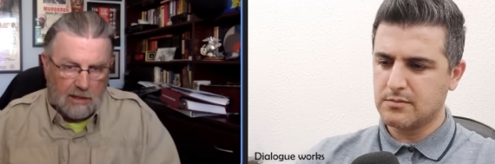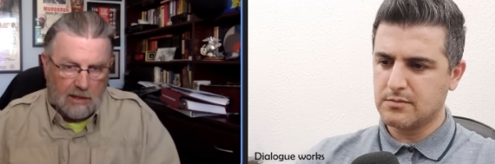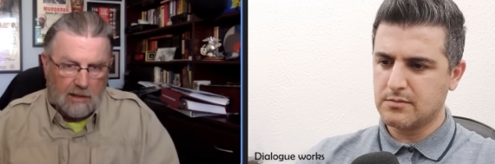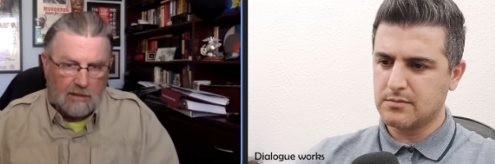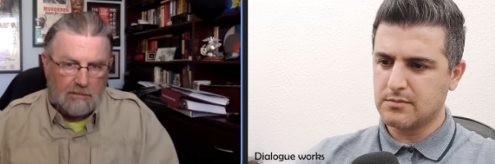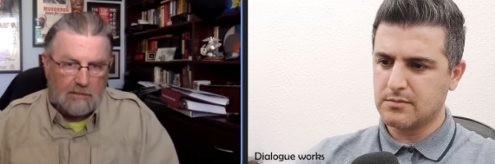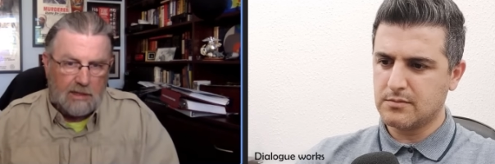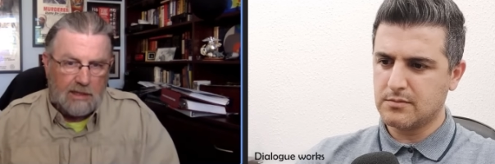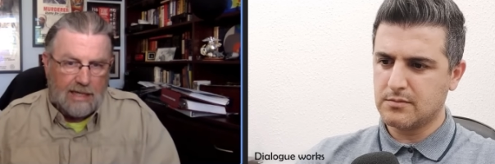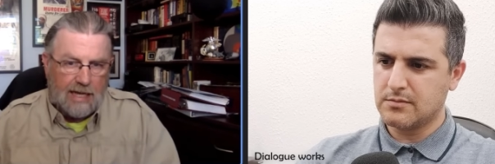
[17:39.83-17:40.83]
Speaker 1: uh,
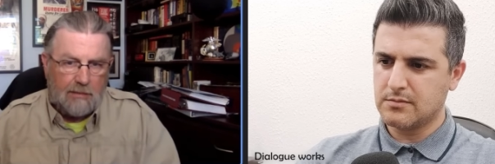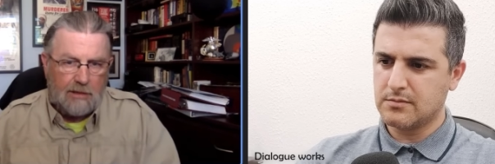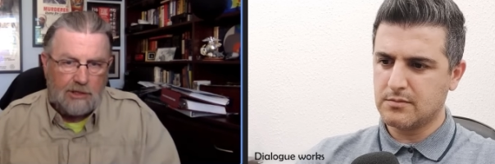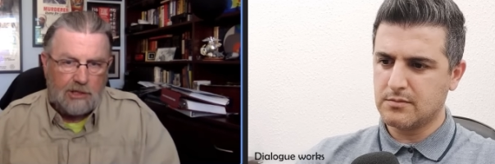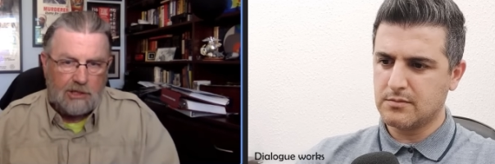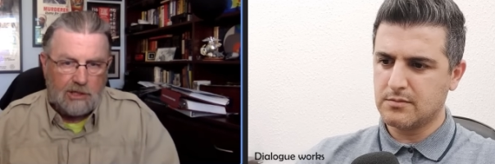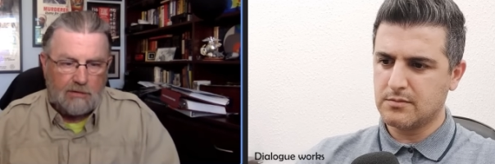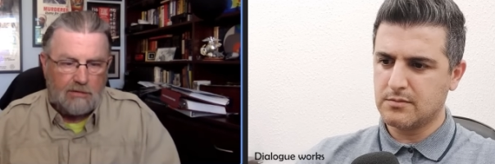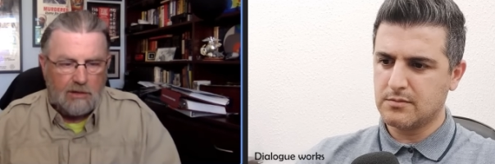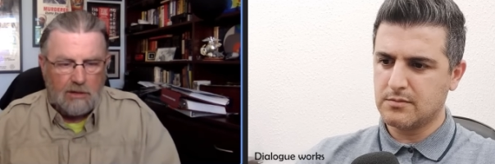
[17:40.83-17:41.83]
the images
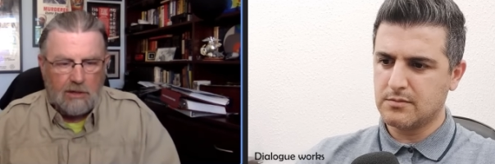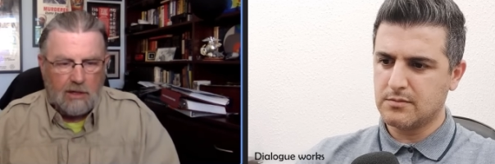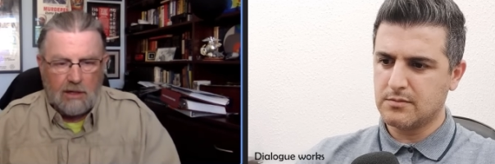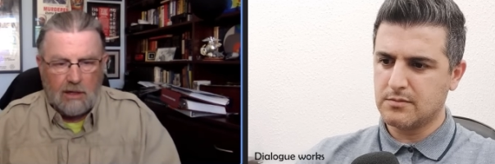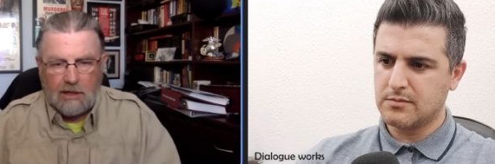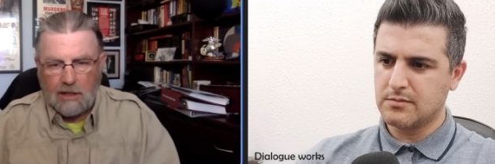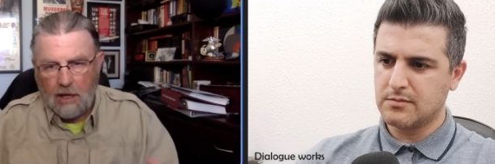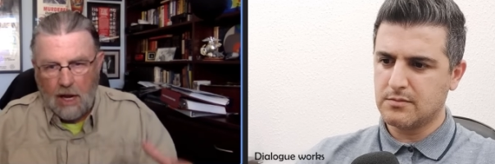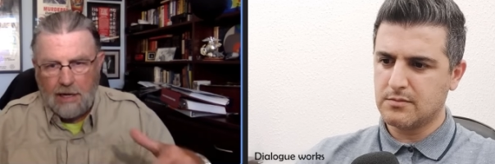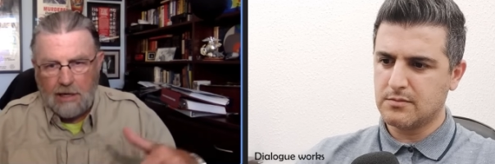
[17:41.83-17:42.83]
of uh, a
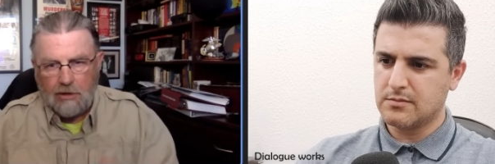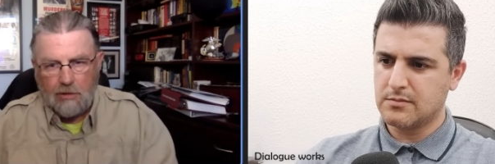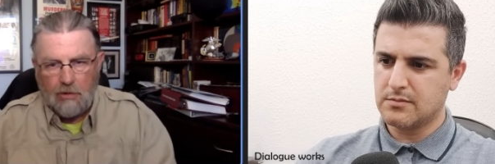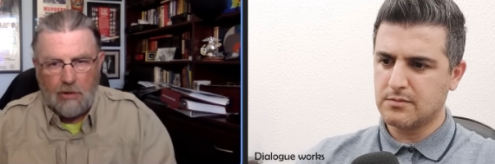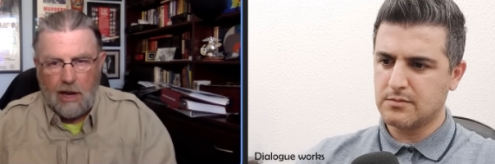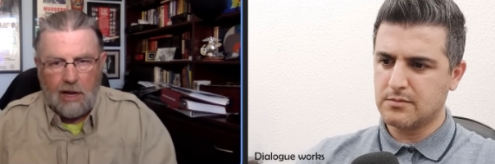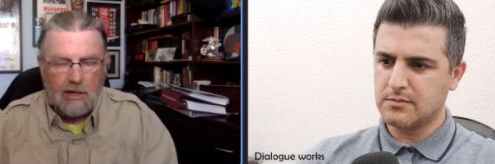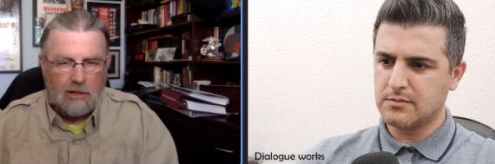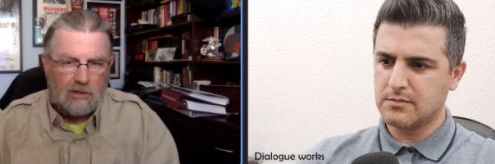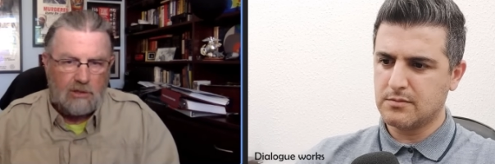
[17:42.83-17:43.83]
declining Ukraine
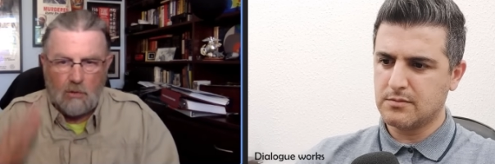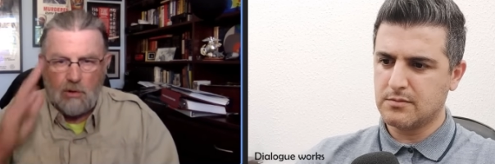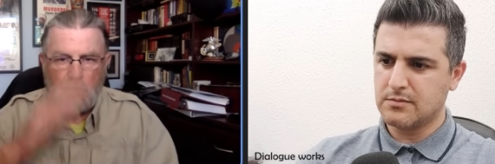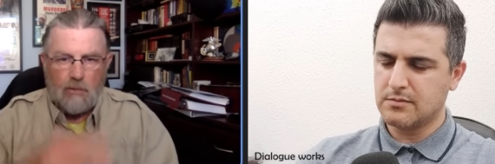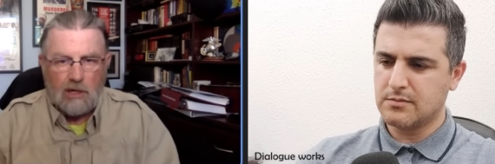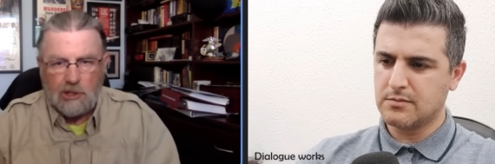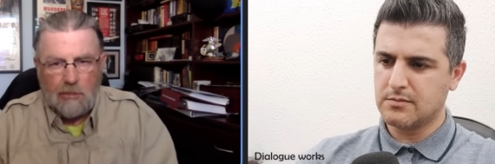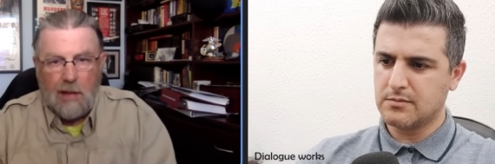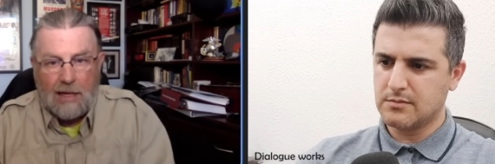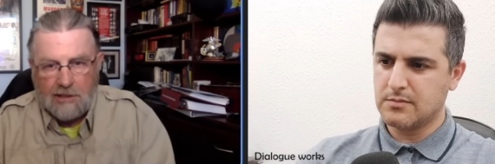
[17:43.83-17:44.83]
and a soaring Russia
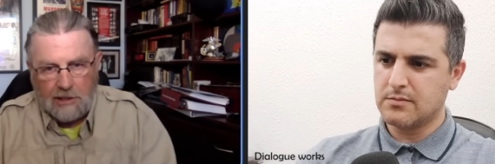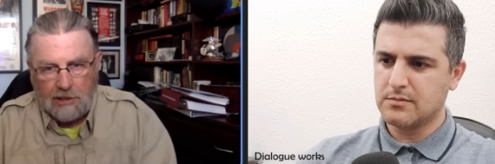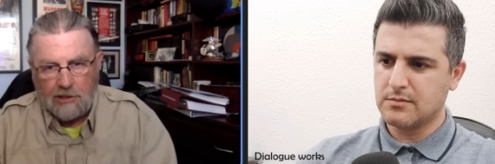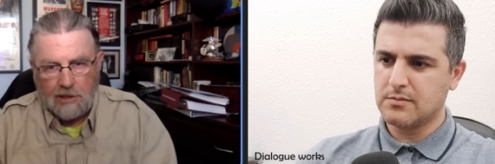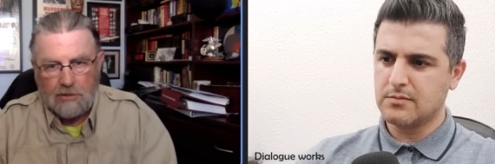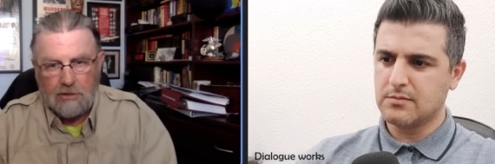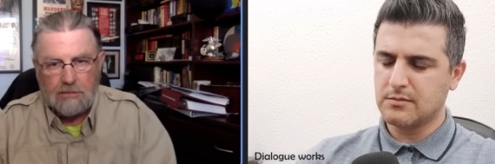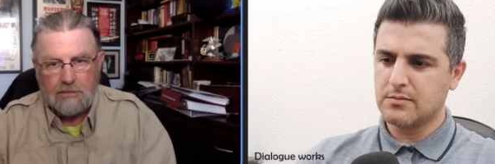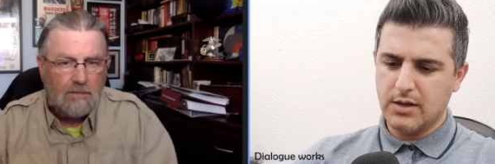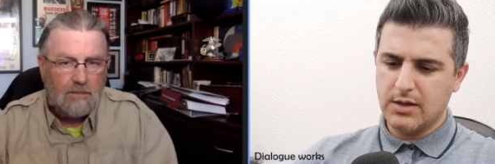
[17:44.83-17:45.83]
passing each other.
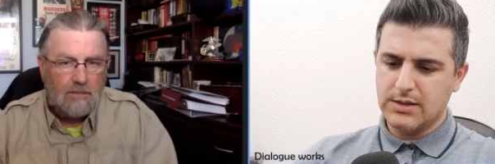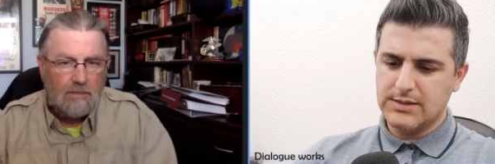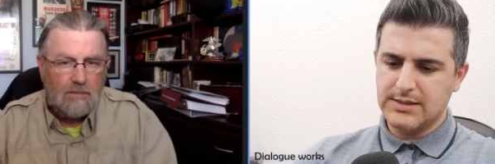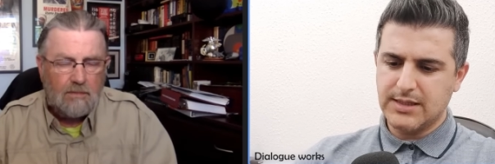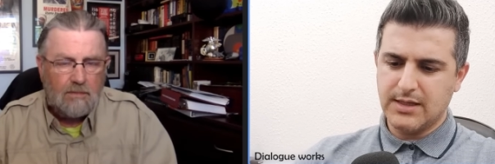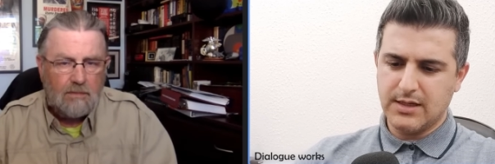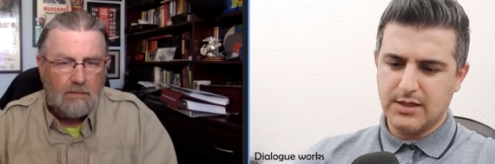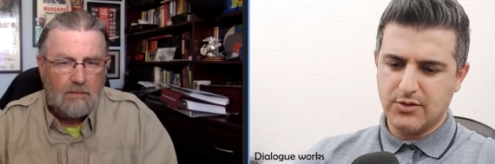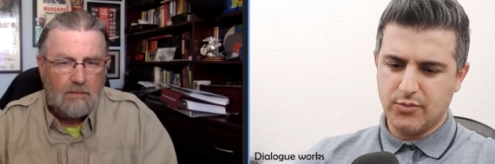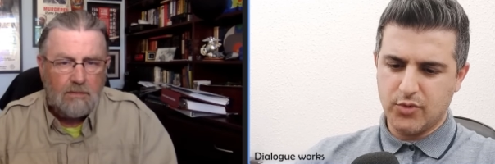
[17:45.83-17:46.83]
Speaker 2: CNN
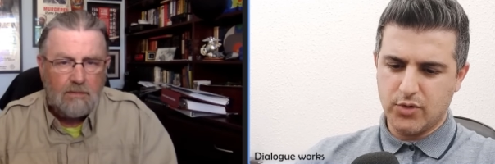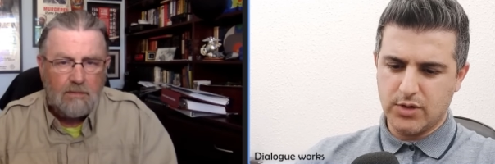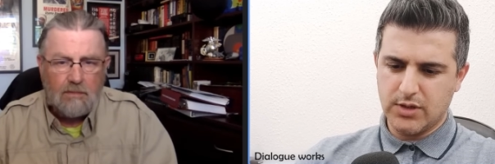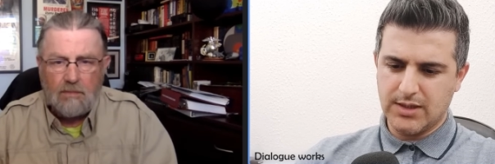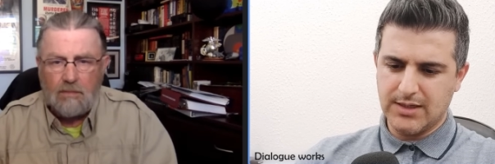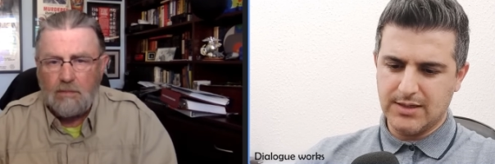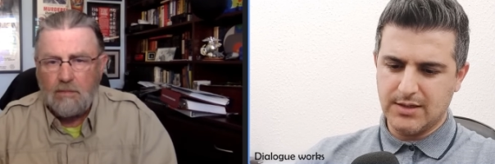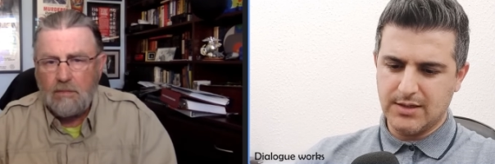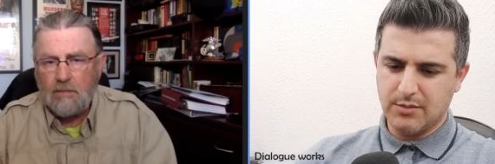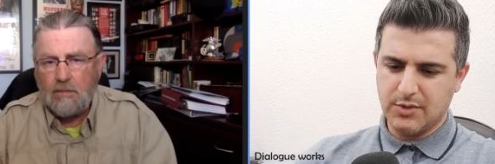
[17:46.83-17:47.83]
reported that
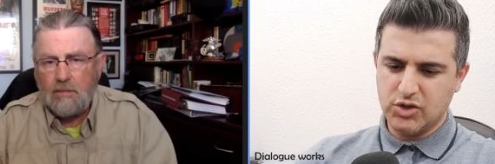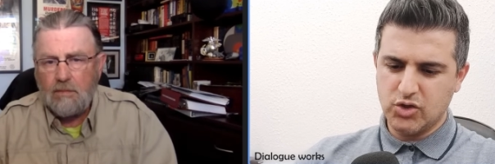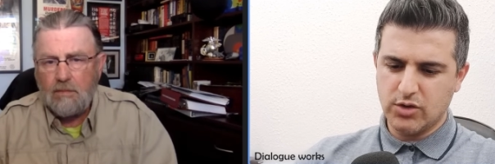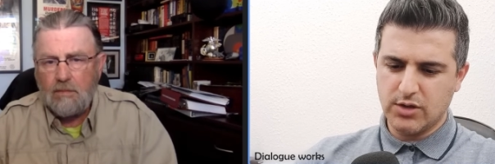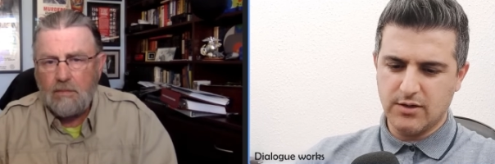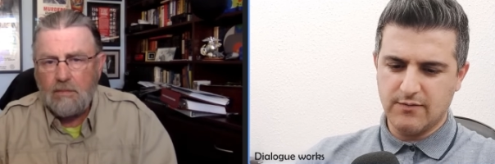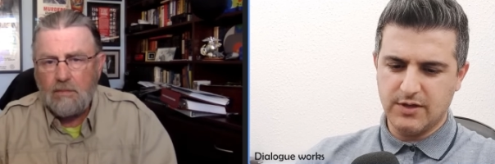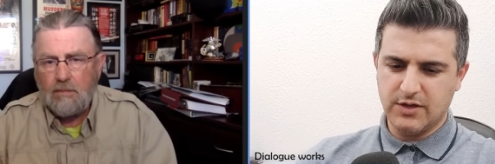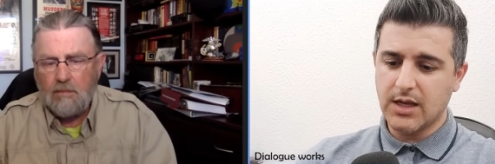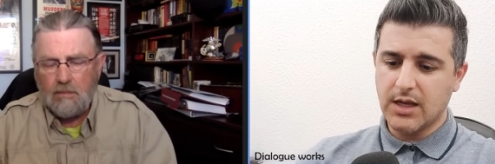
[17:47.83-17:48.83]
majority of the
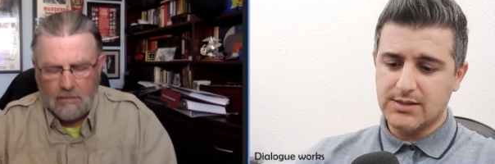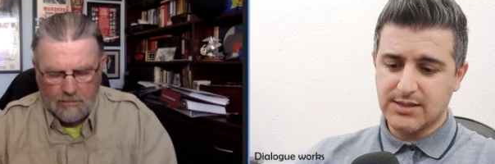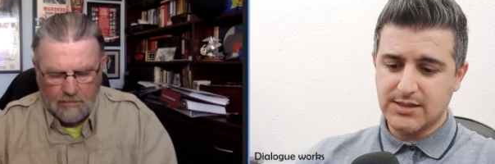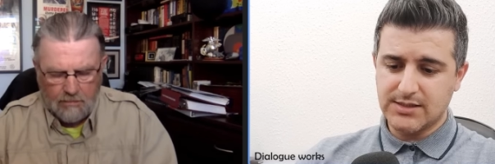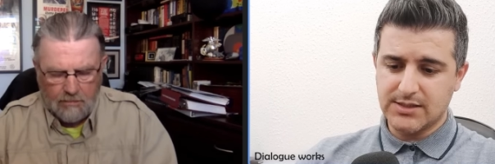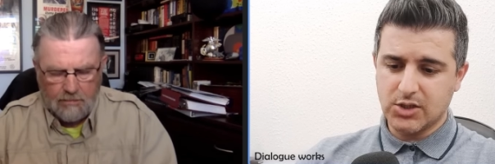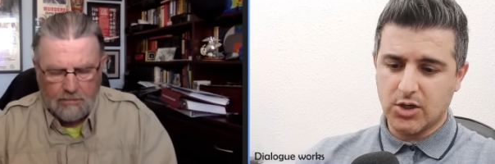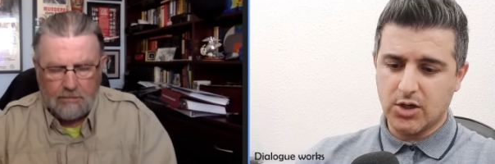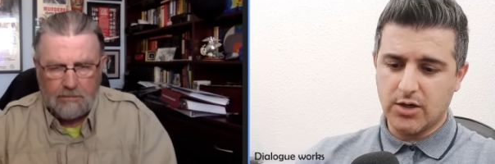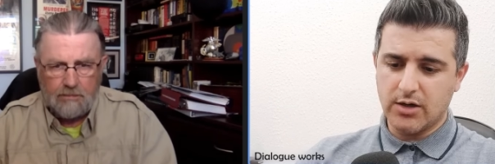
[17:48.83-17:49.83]
U.S. citizens
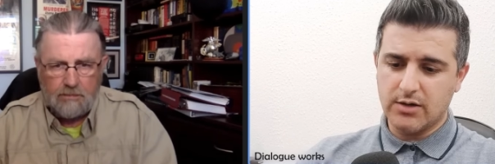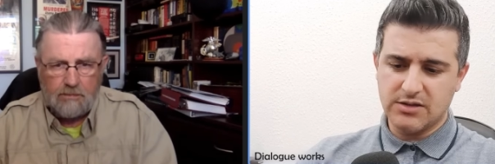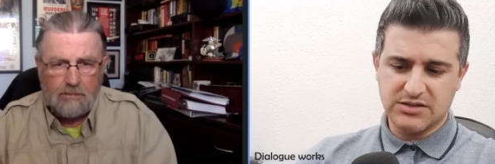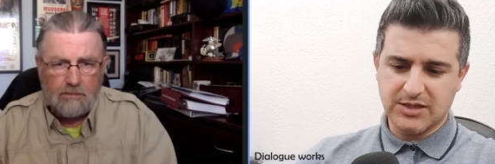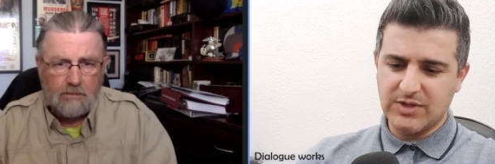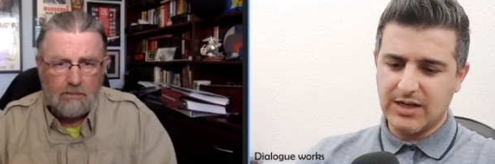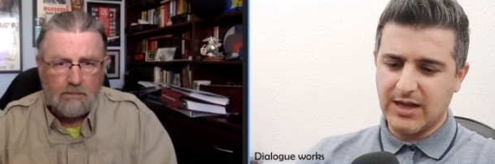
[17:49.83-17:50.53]
are something like